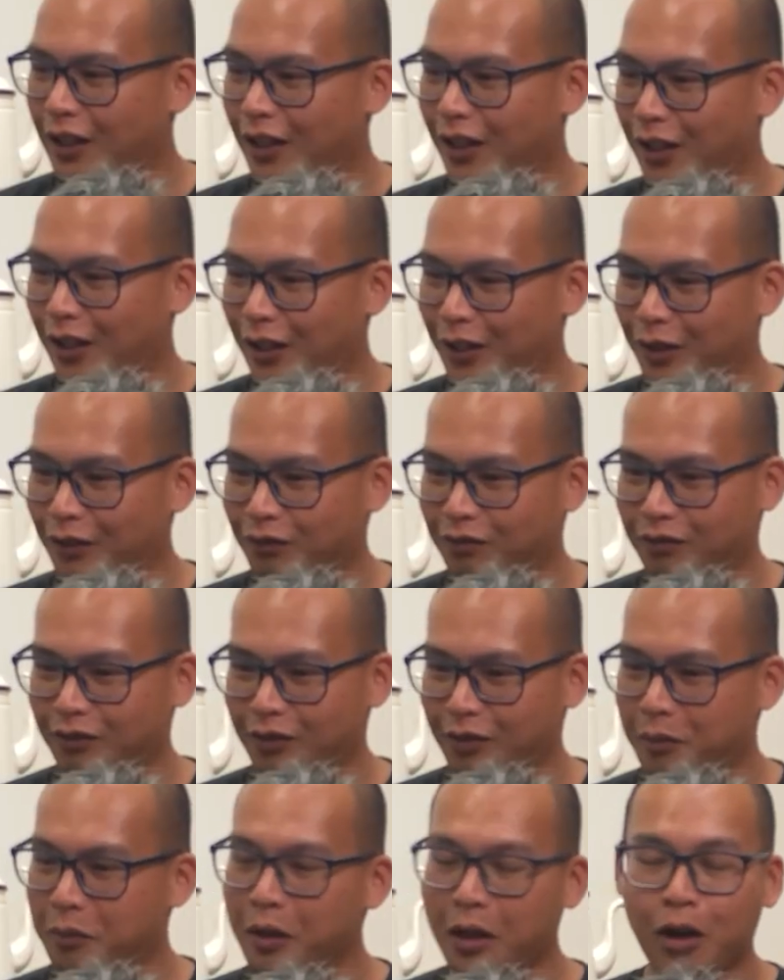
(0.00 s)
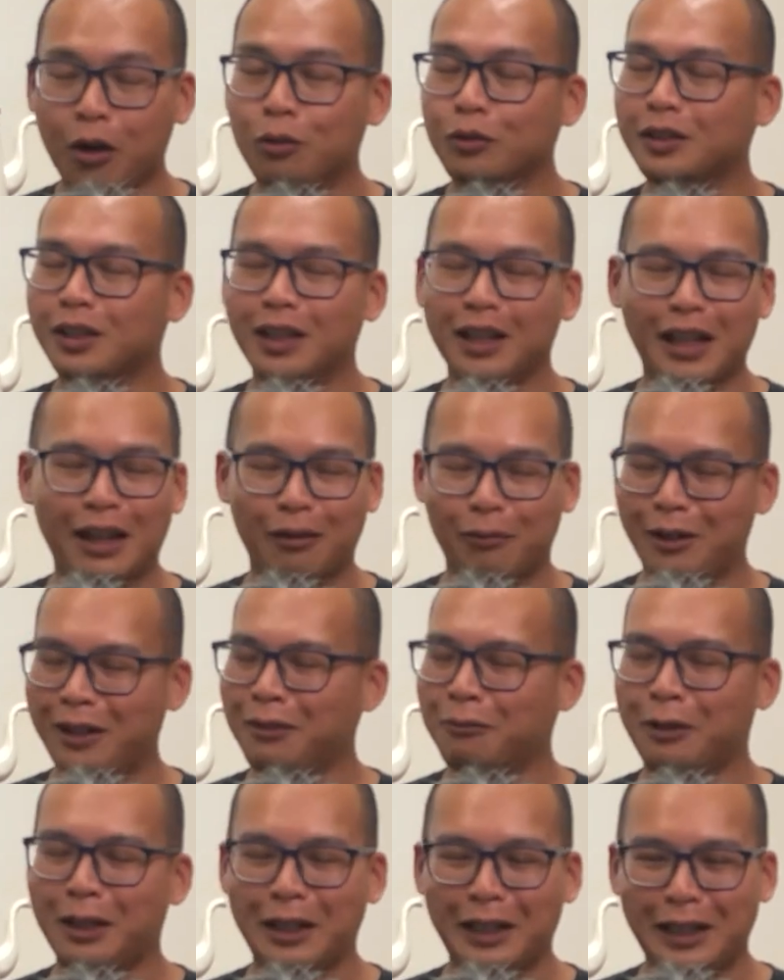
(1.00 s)
Closing
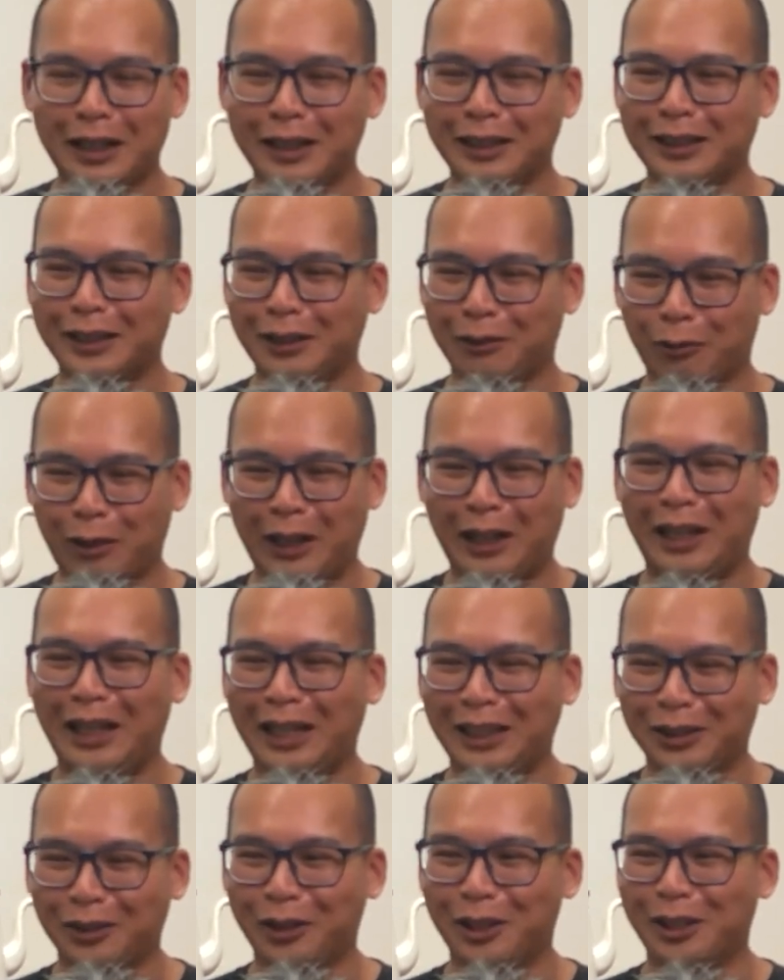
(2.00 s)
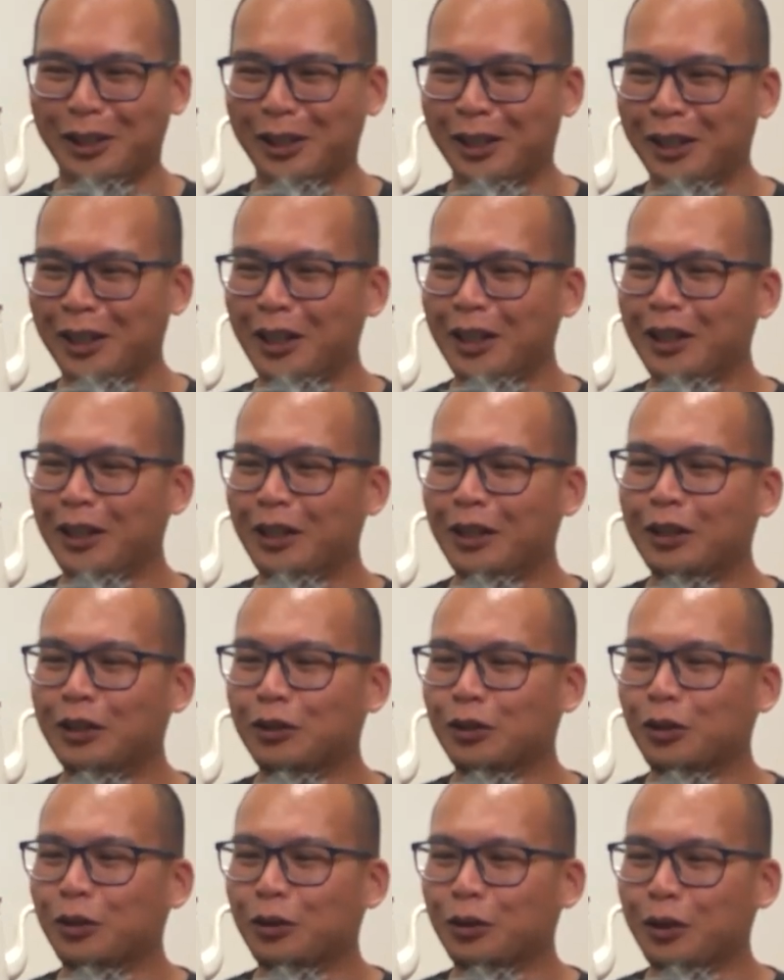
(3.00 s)
one last question.
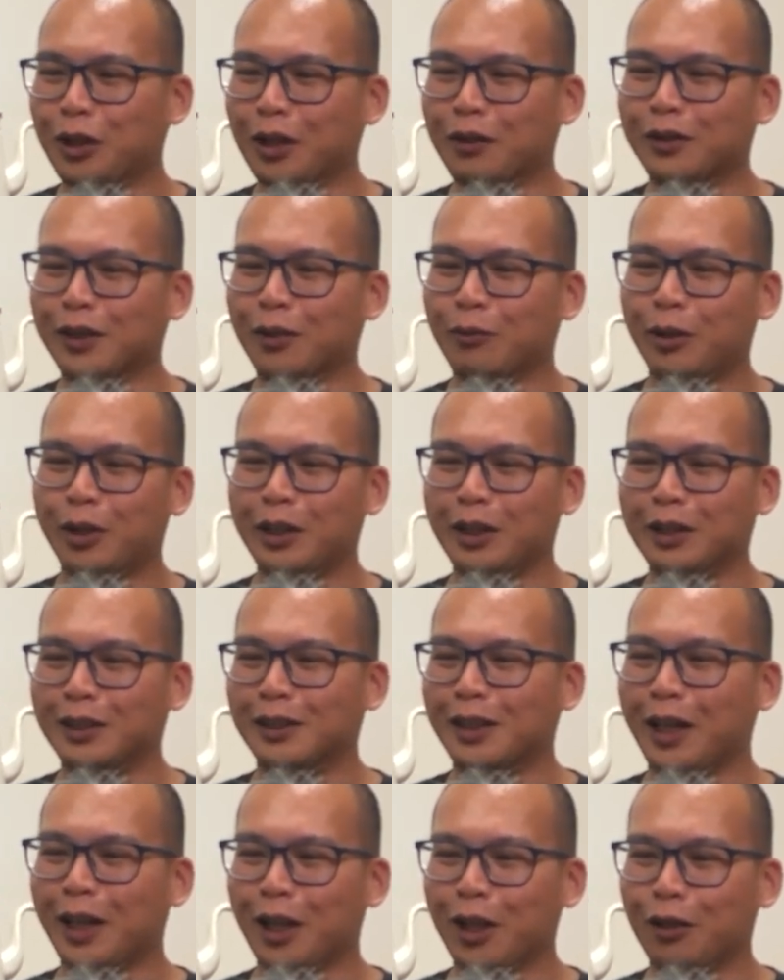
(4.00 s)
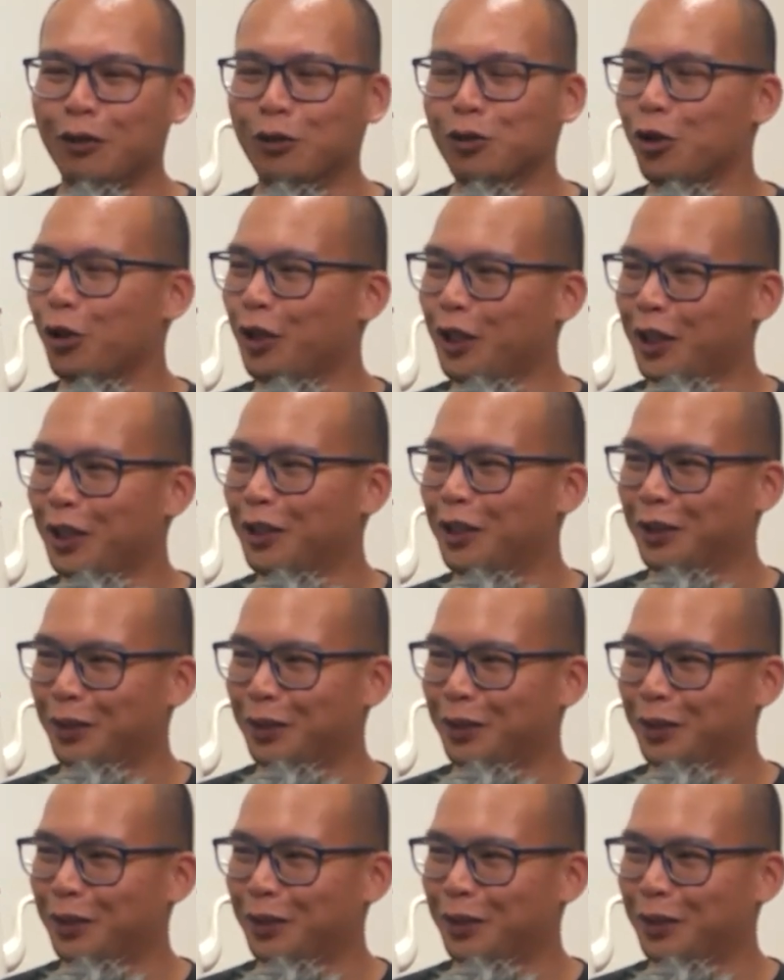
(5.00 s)
So if someone is thinking of joining the